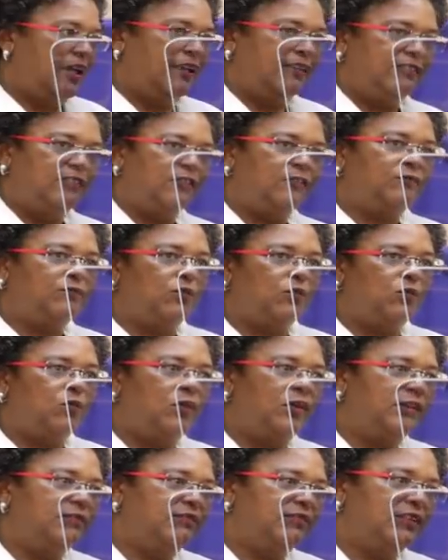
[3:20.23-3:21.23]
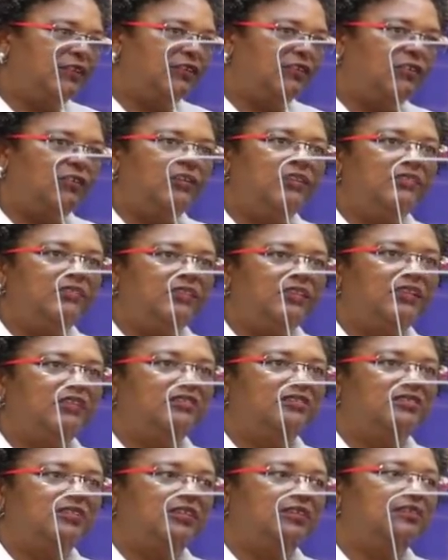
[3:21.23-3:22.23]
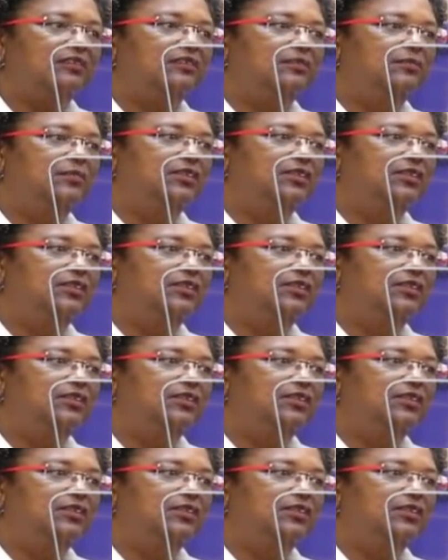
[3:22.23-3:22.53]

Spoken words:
And therefore, one of the early things that